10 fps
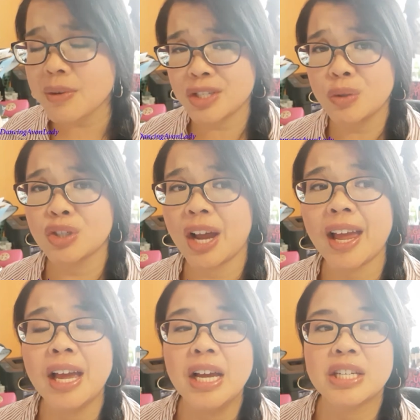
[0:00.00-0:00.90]
I was too shy
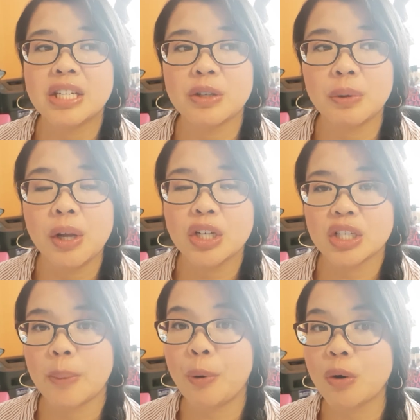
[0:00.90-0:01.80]
to just
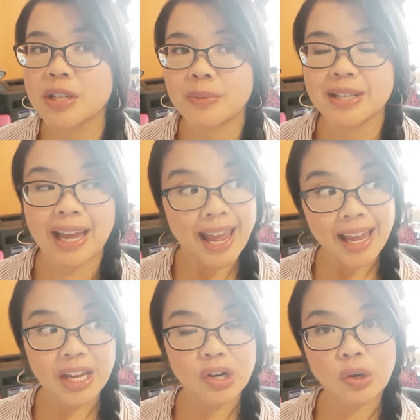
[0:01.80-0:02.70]
approach someone and say,
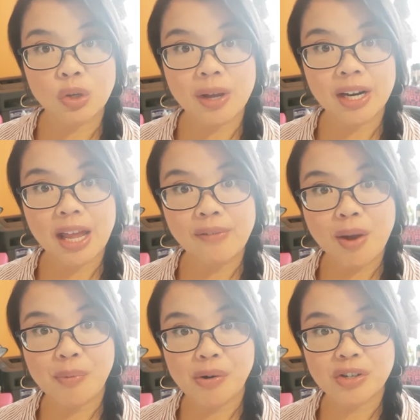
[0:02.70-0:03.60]
hey, you know, do you want an
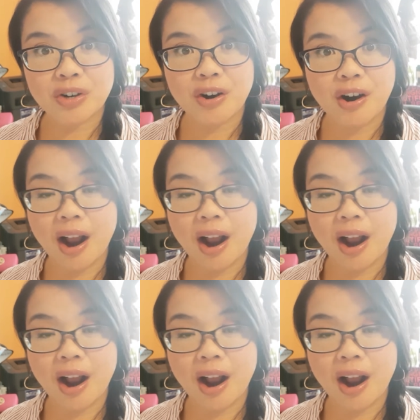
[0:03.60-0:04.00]
Avon brochure?